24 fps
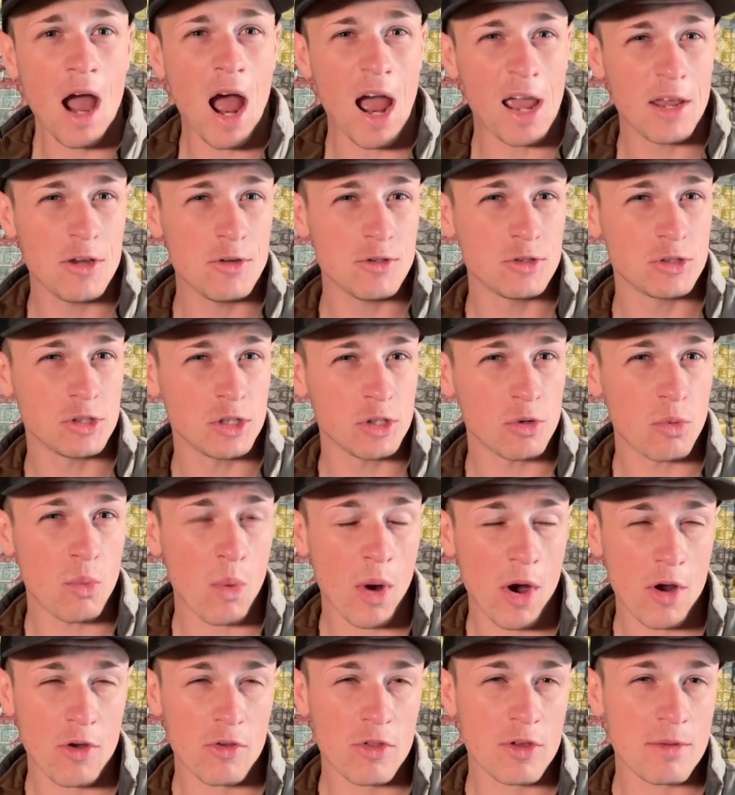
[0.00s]
I usually
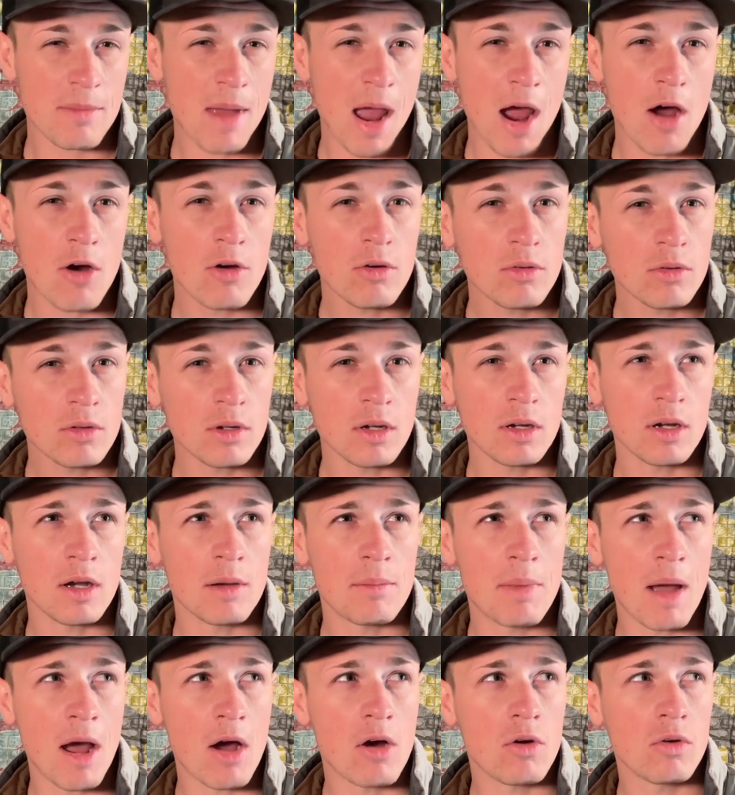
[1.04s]
wear them out
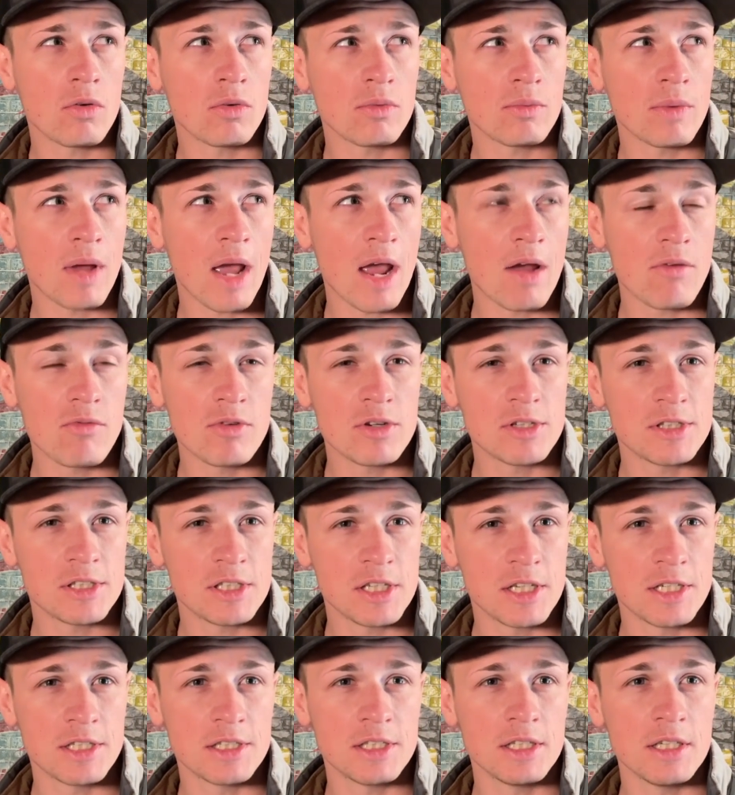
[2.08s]
about every
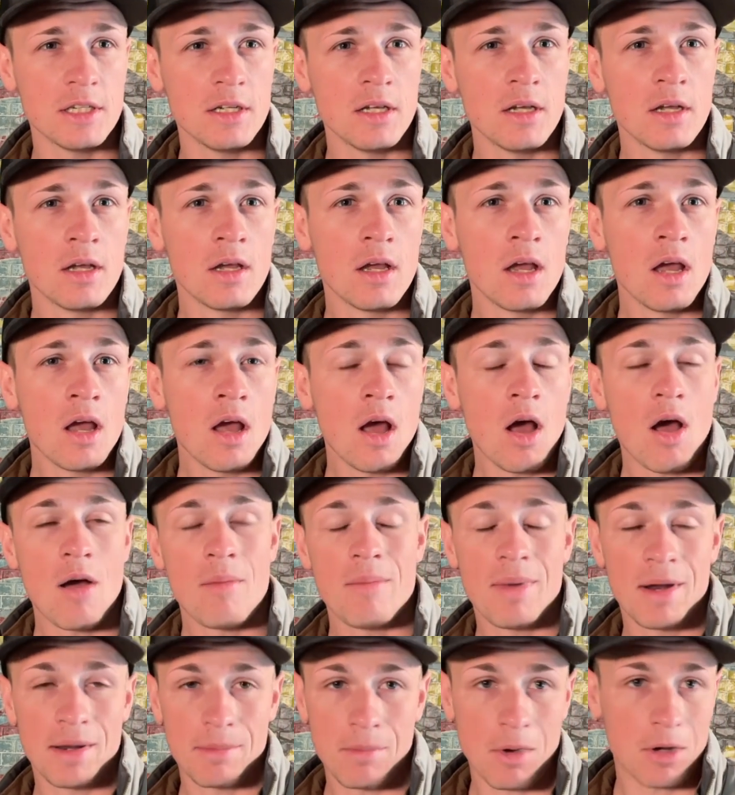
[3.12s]
season,
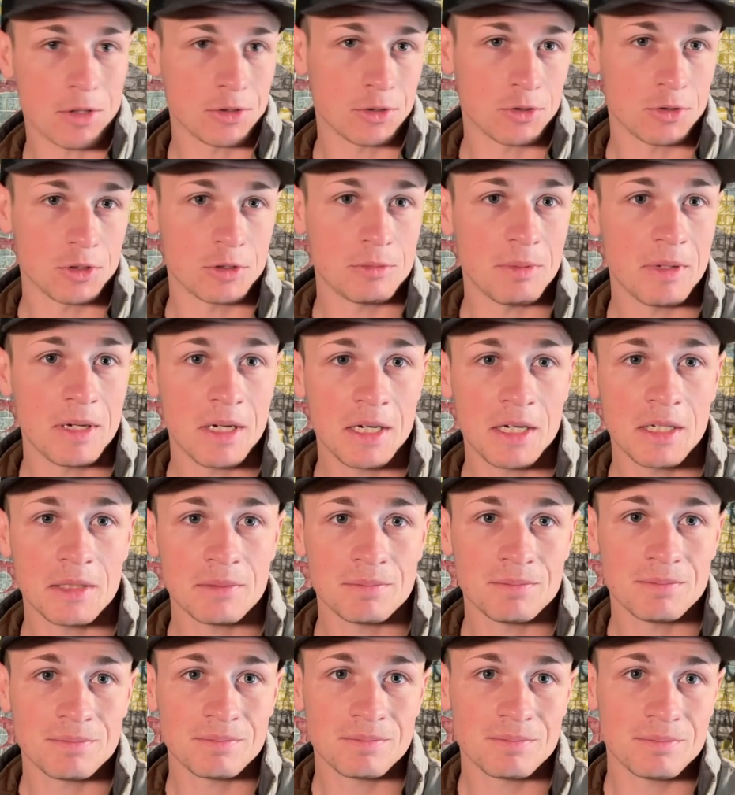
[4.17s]
but I'm also
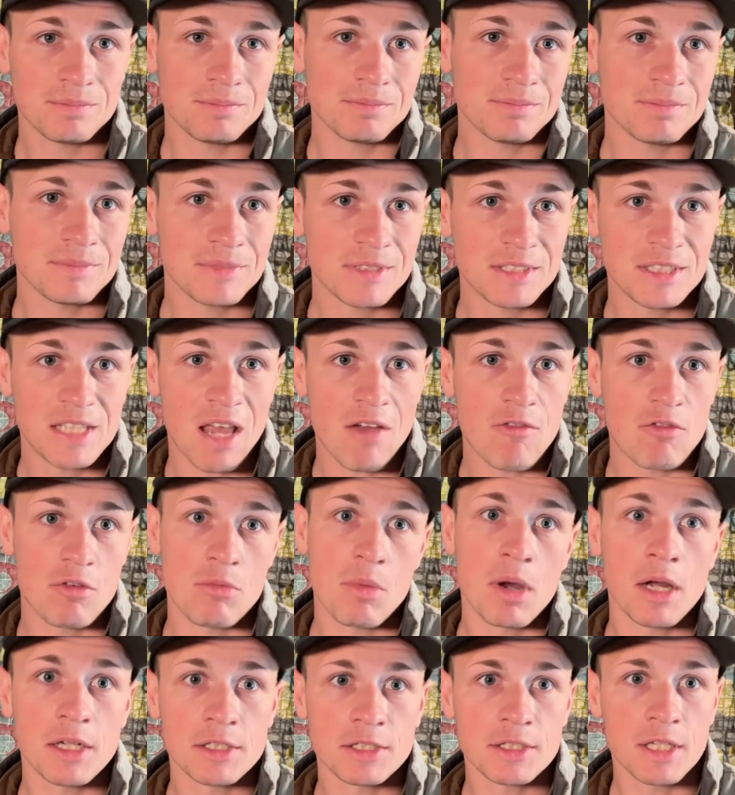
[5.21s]
spending 7
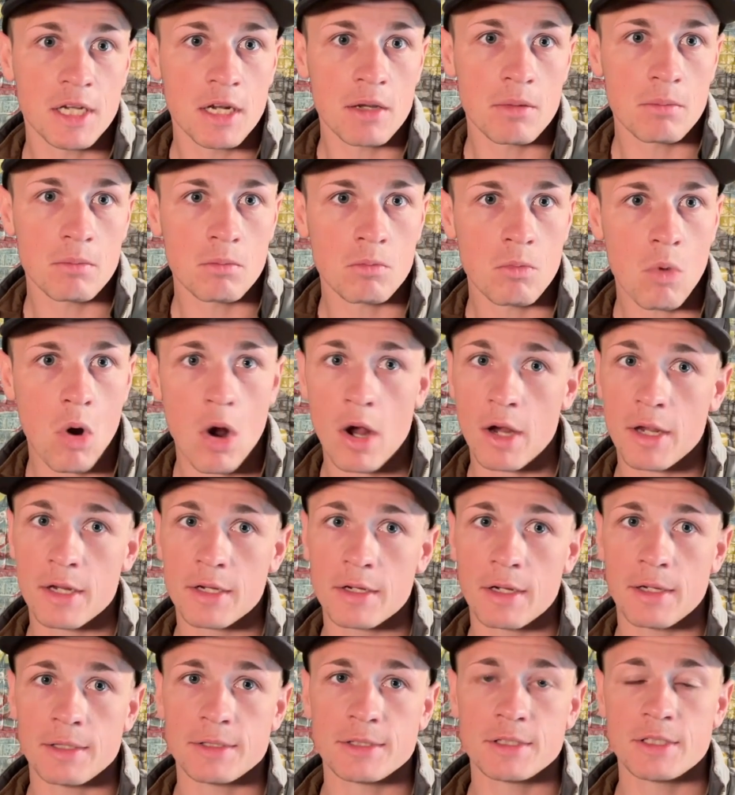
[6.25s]
months in them
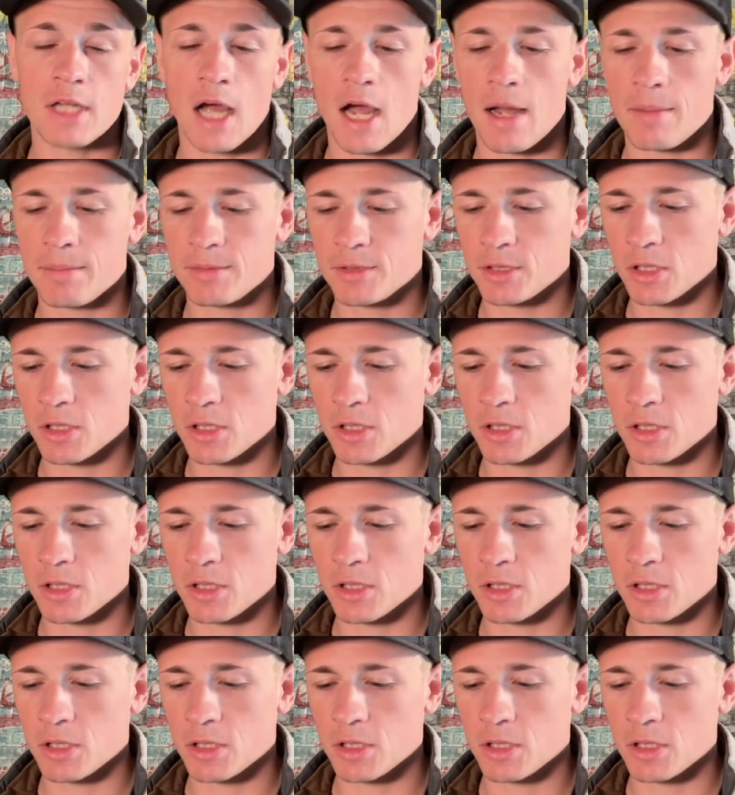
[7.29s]
walking nonstop.